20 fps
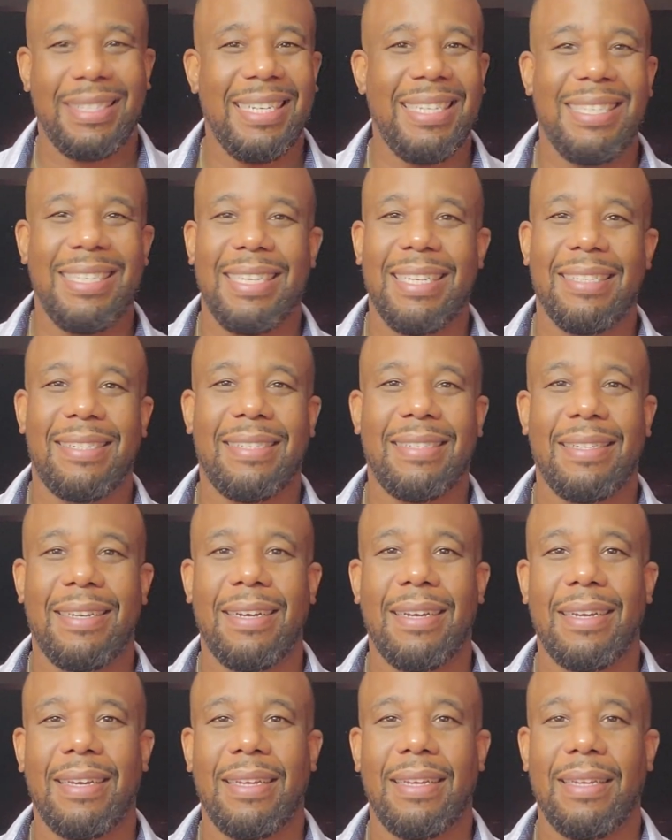easy to get
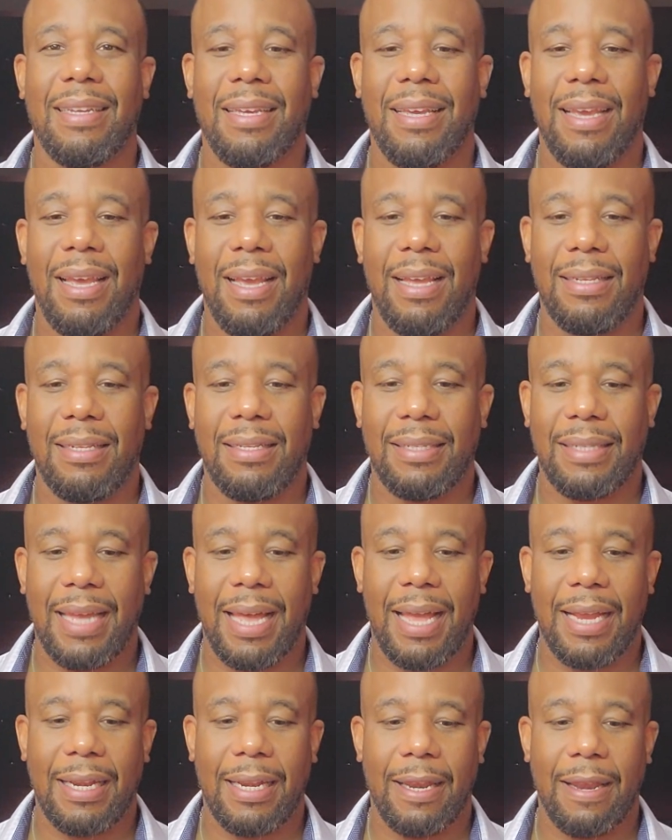stuck and
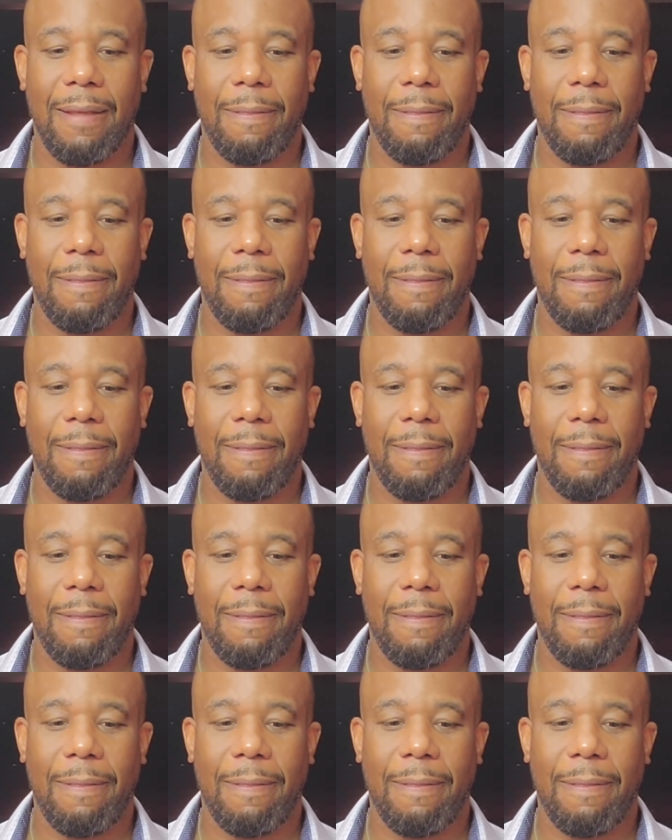stagnant.